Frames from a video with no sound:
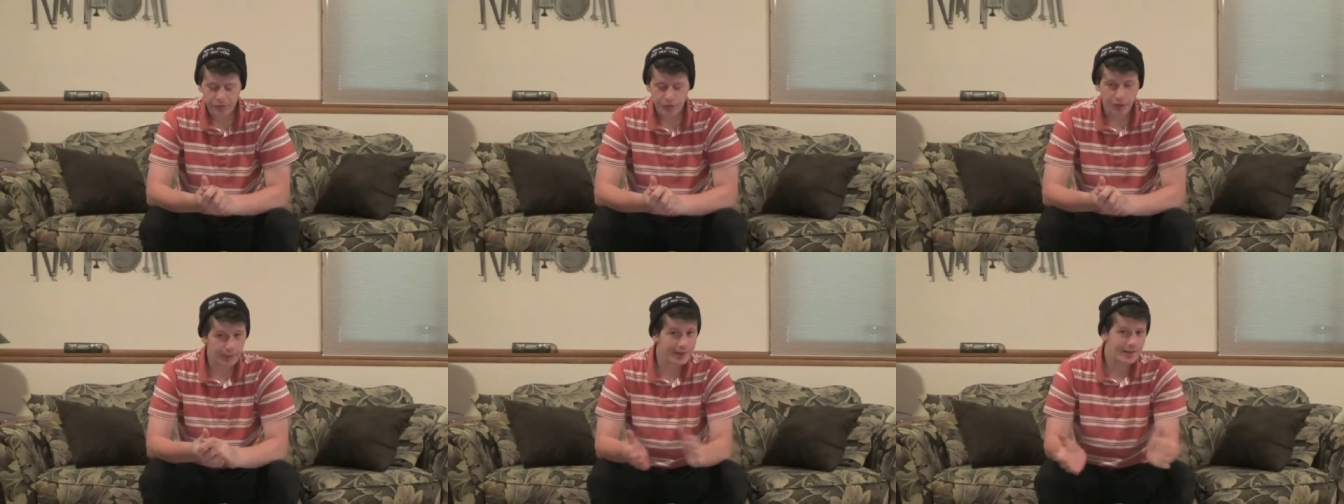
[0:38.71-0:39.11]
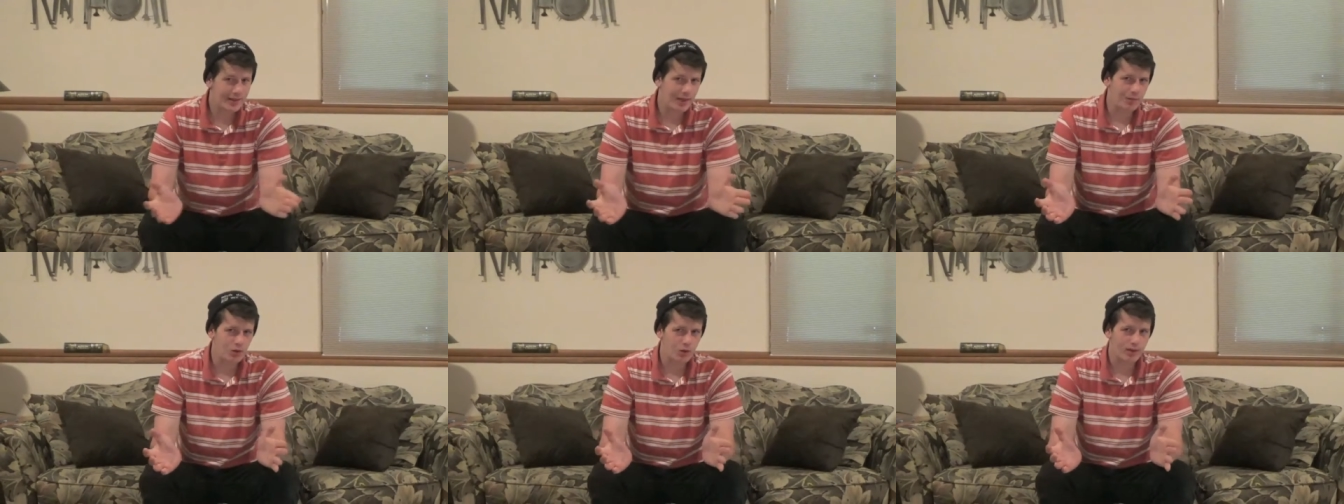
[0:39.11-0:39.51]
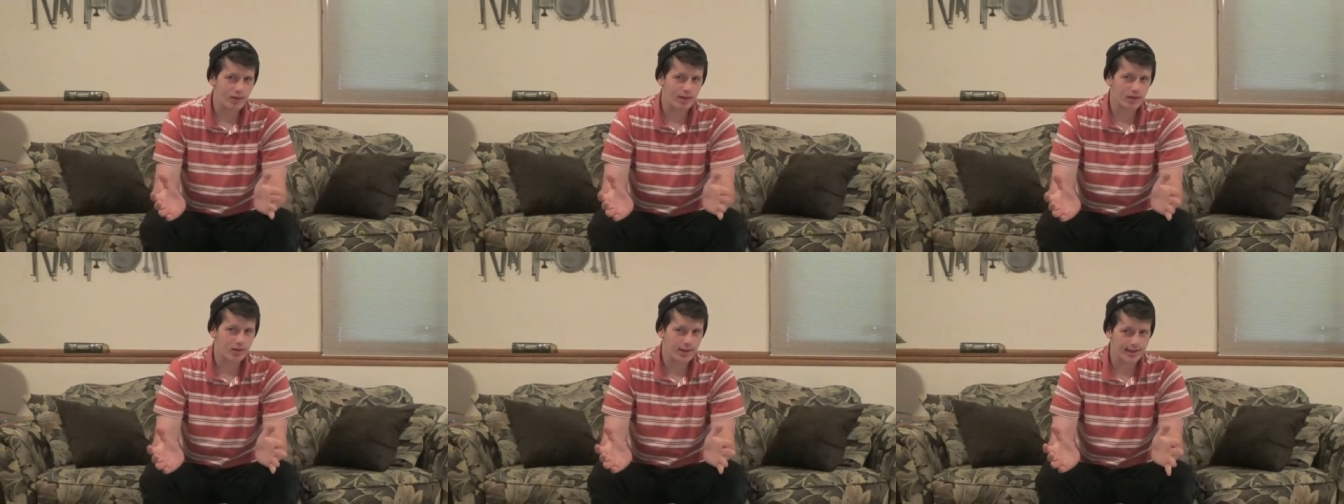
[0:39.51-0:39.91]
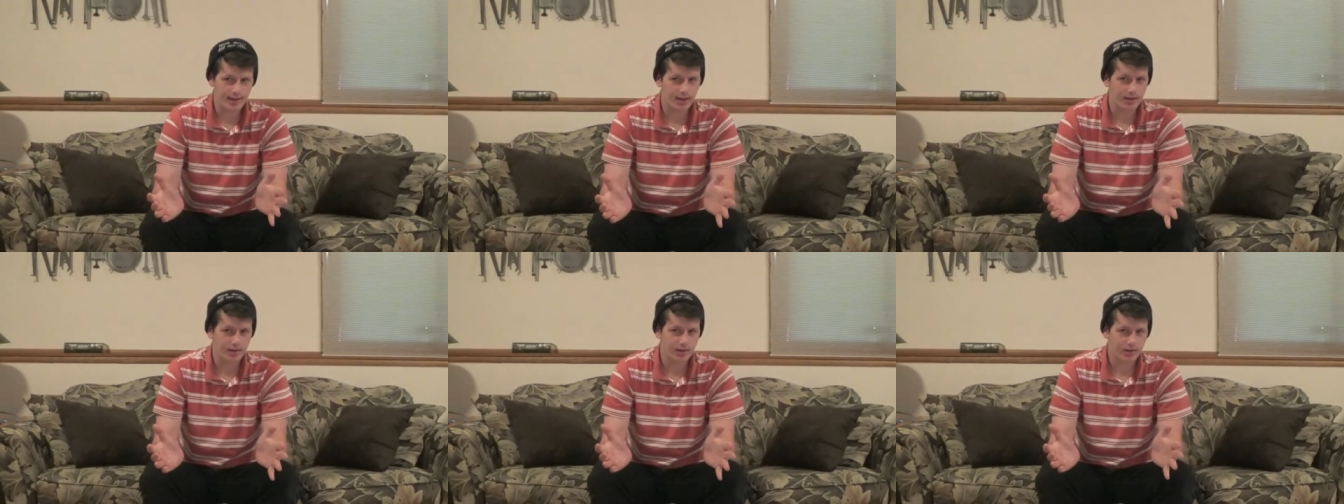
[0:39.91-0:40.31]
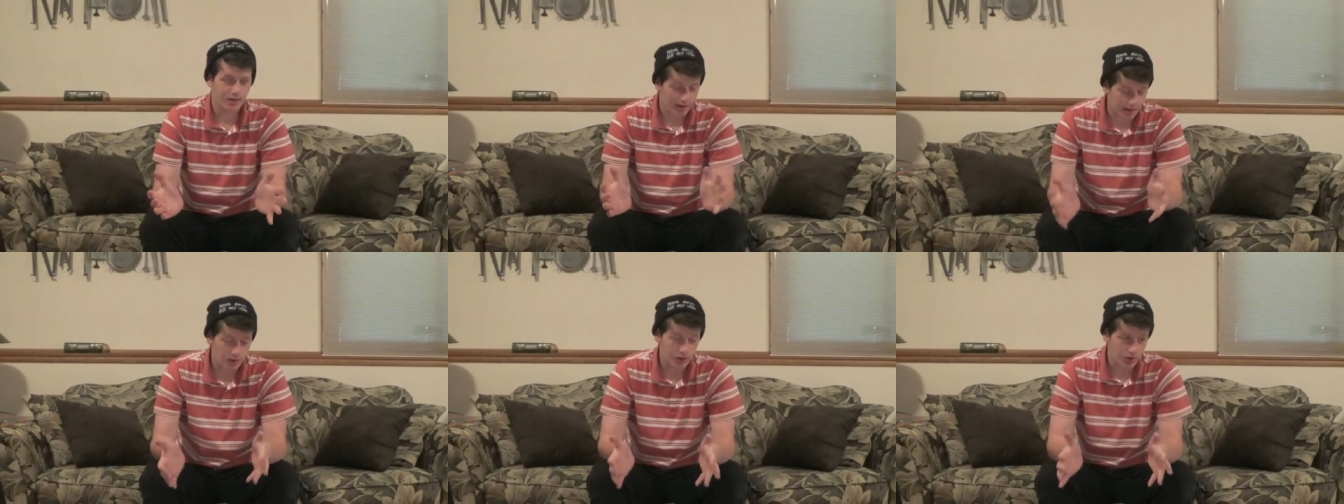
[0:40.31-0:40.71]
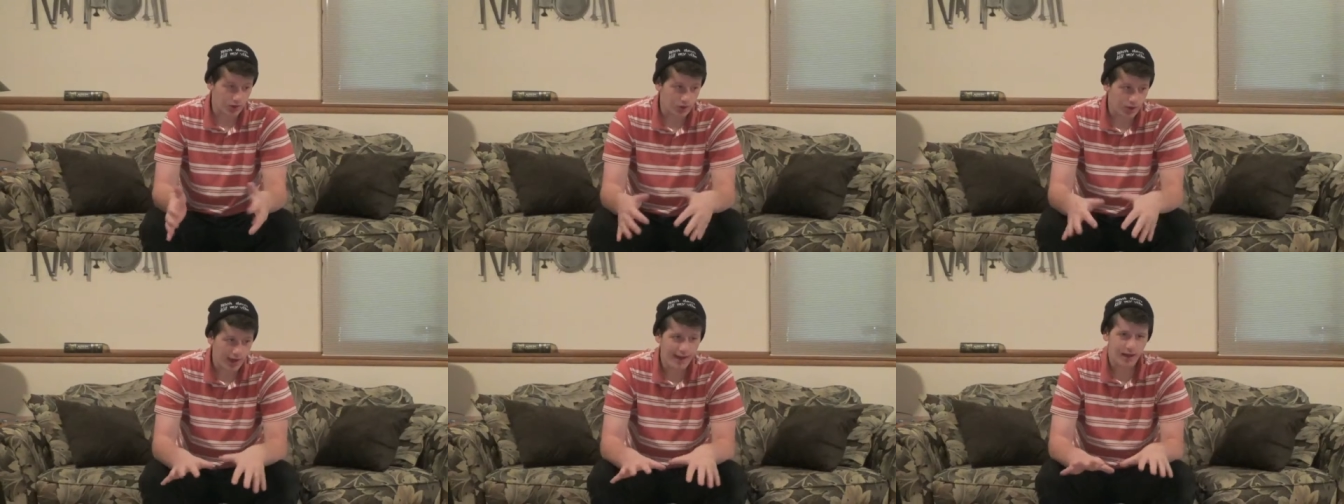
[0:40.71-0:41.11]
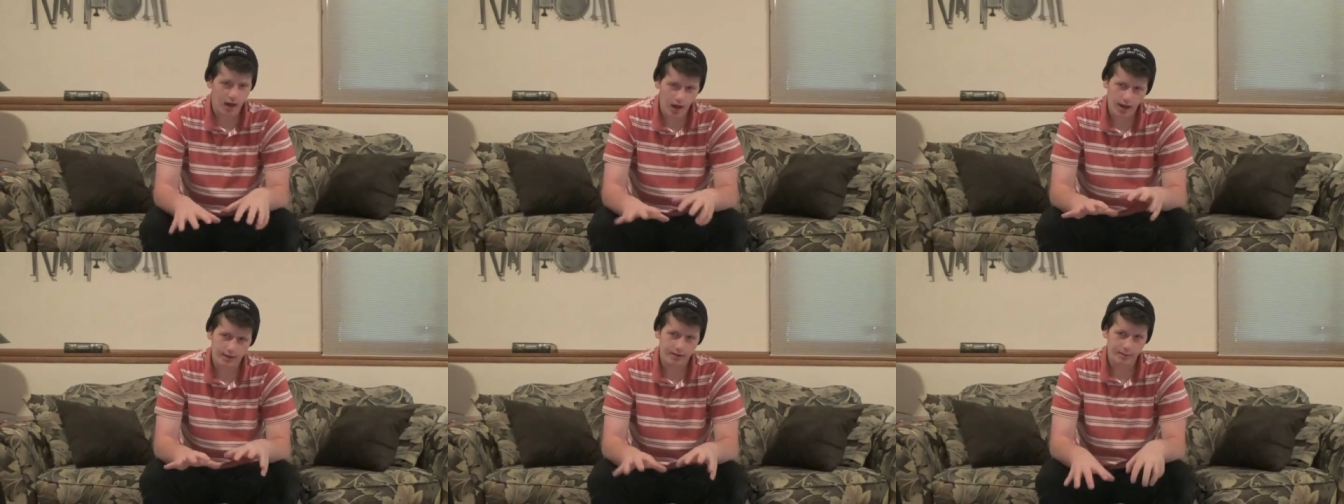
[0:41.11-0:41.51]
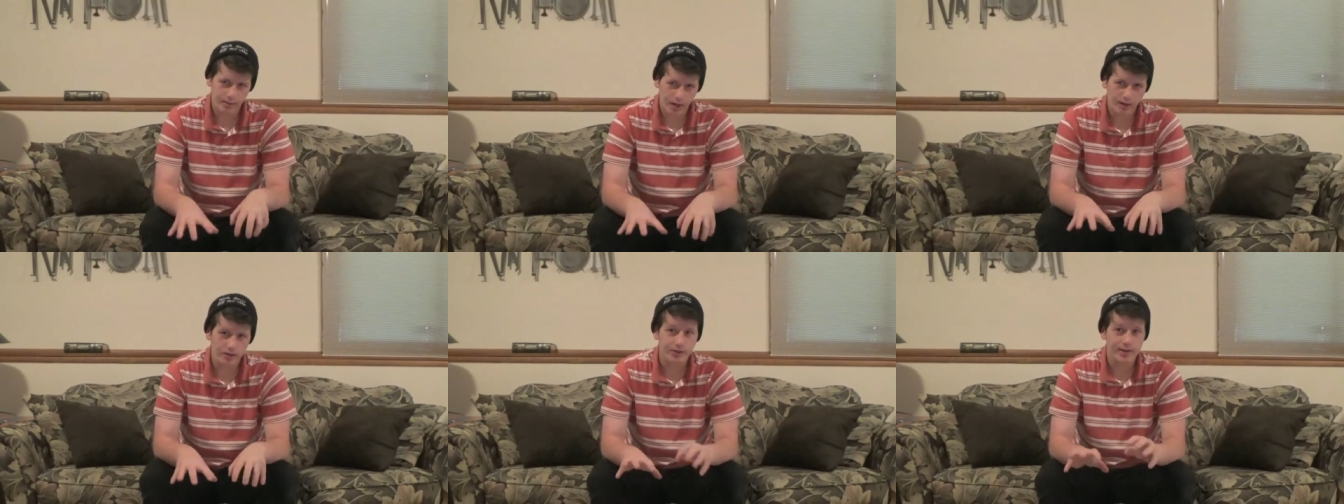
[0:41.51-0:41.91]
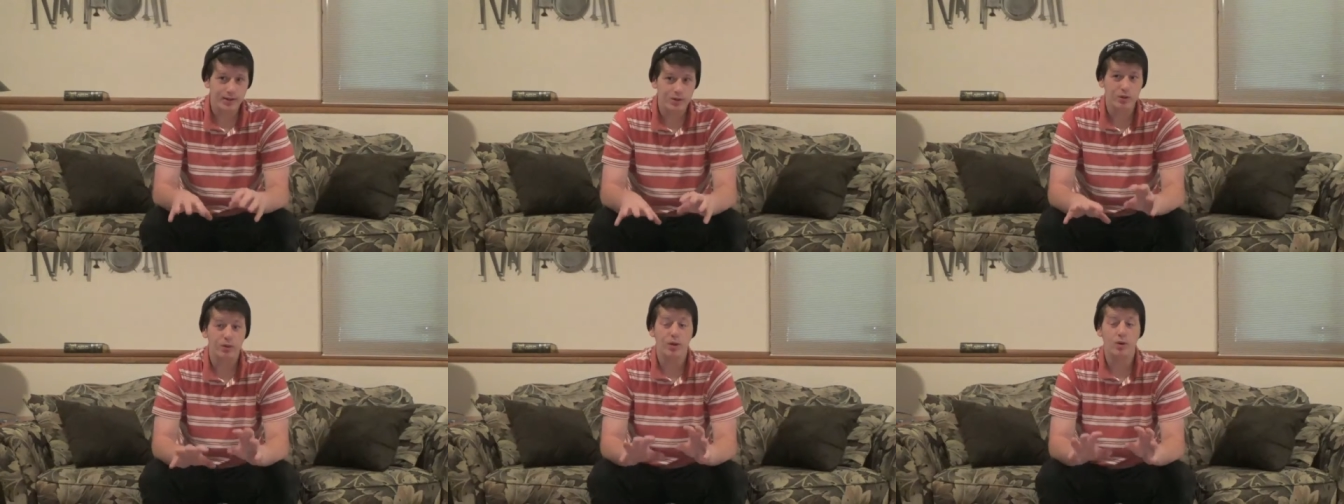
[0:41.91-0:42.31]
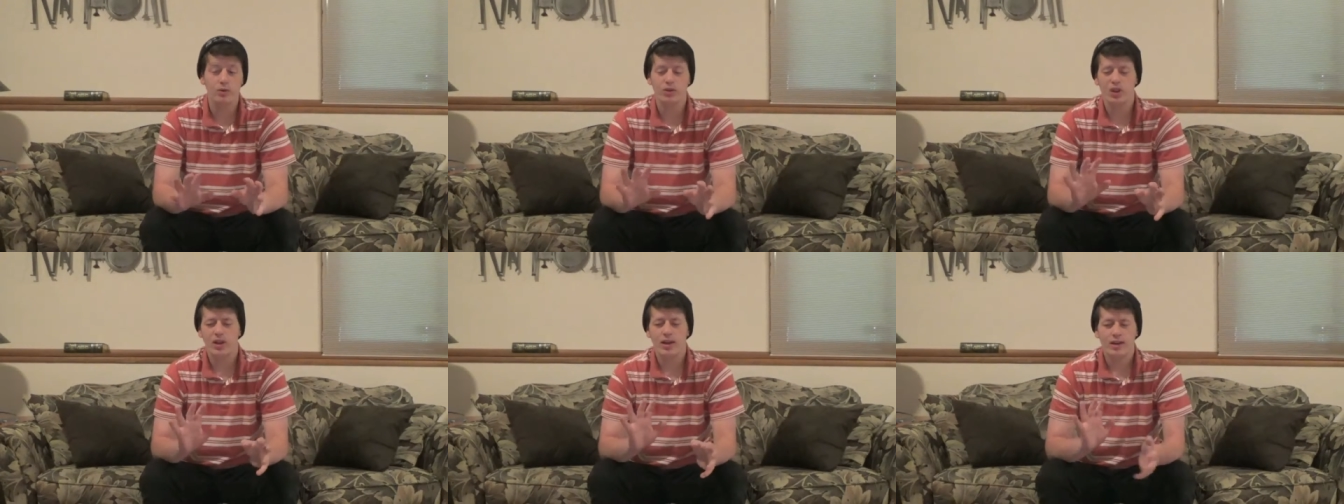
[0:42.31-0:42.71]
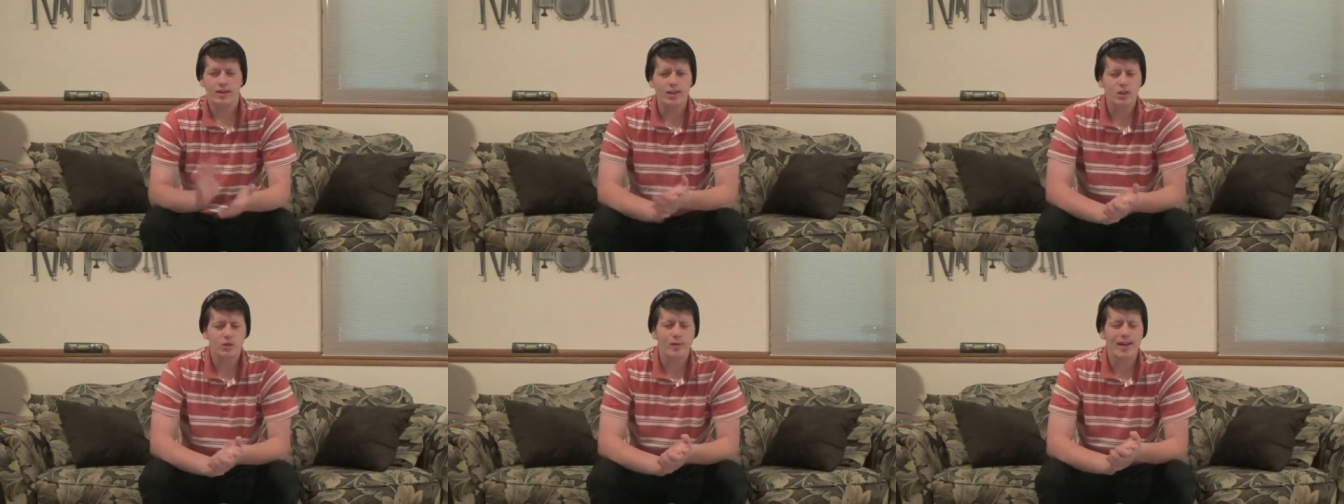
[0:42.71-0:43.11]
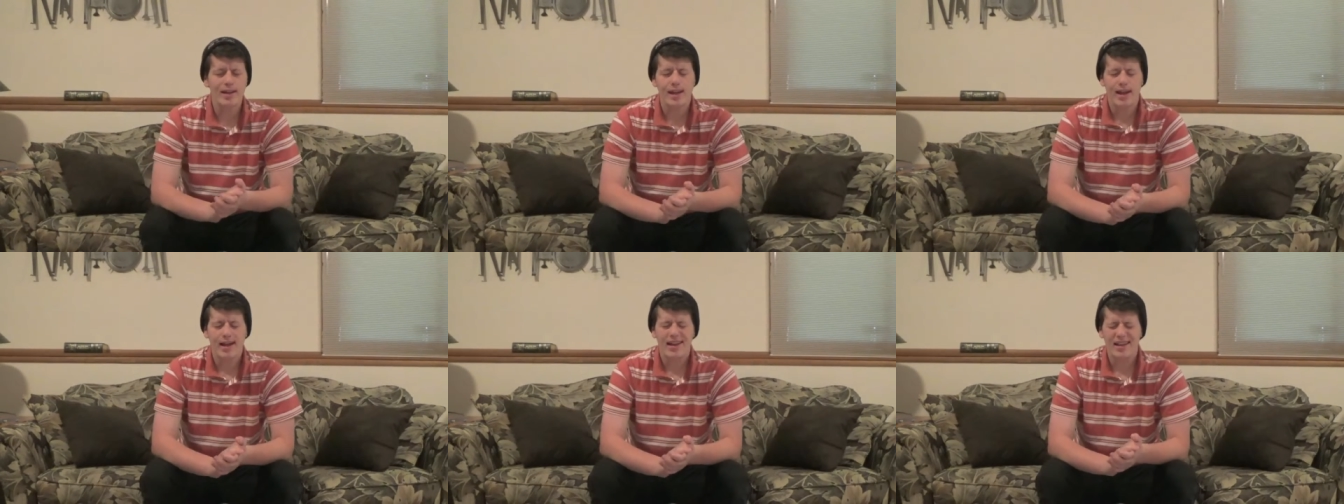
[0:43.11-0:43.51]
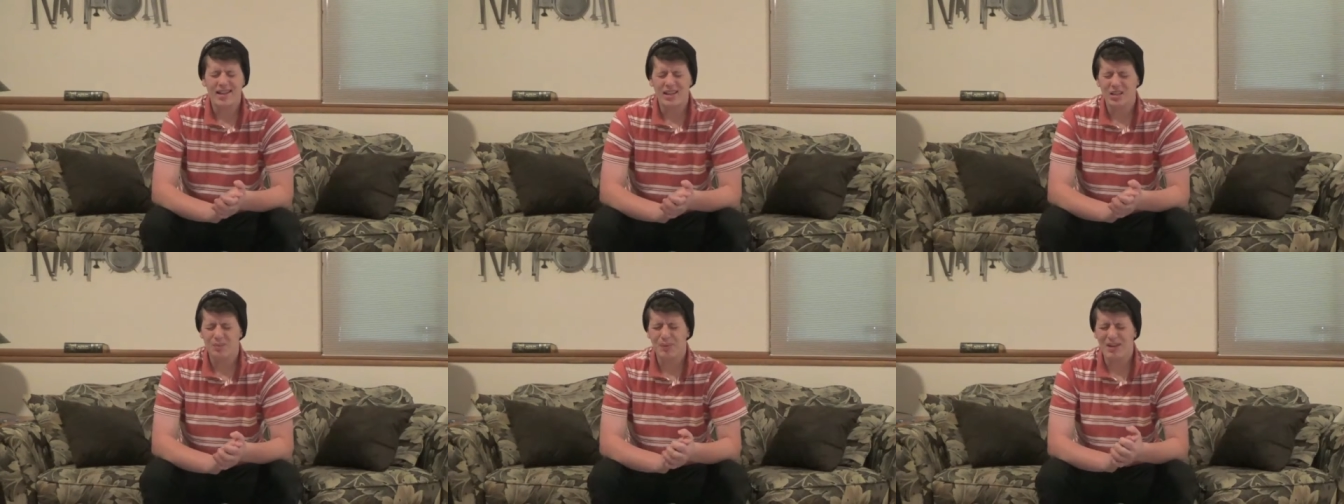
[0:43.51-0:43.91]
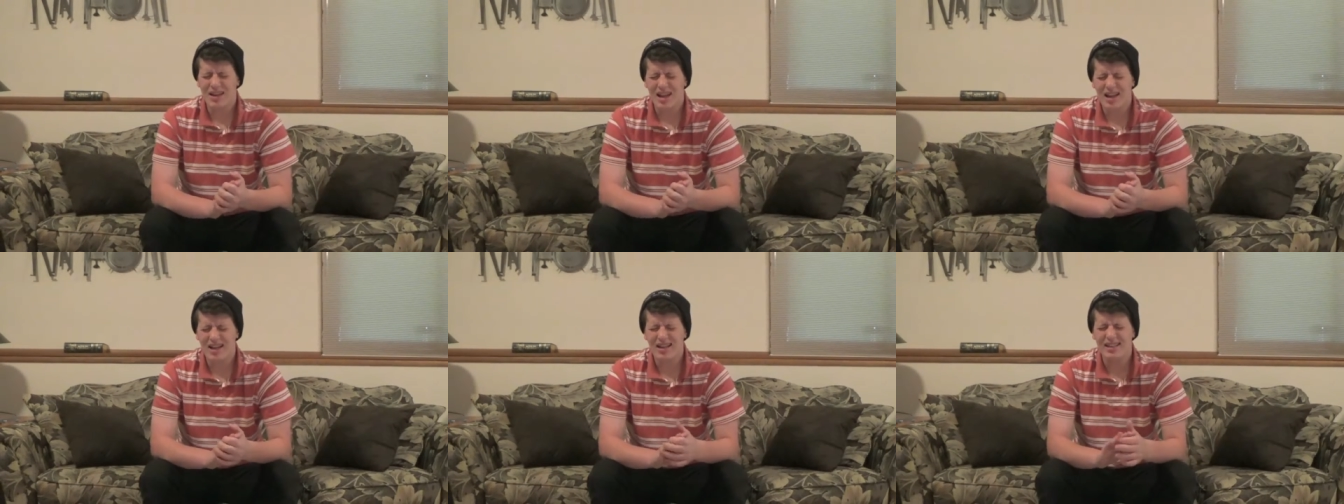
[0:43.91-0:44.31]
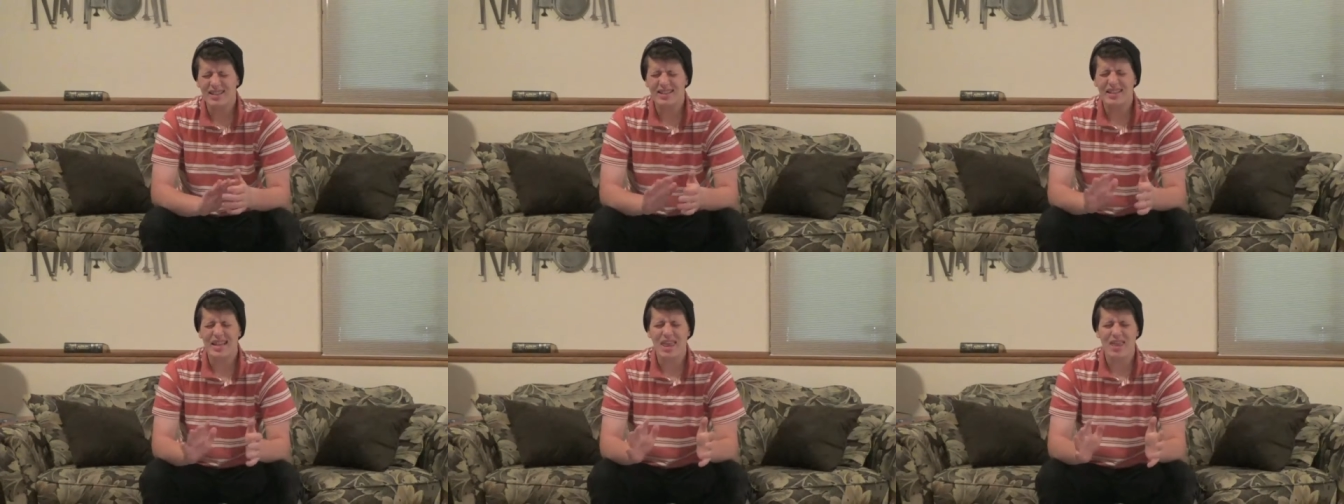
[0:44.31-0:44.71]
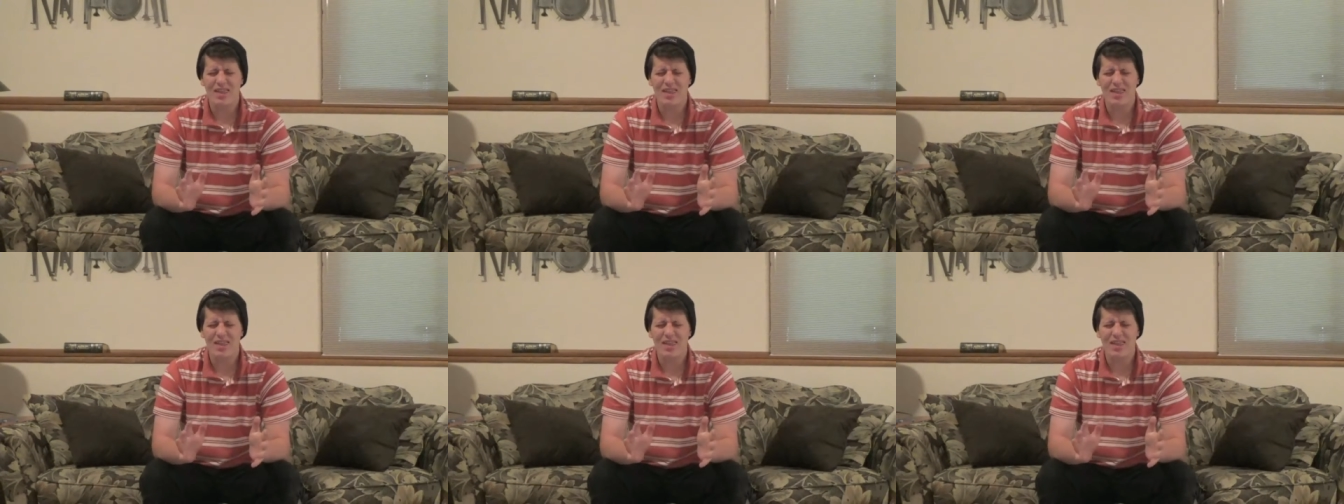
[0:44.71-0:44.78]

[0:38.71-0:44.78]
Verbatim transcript: the reason I'm doing 10 awesome on-screen duos this week is because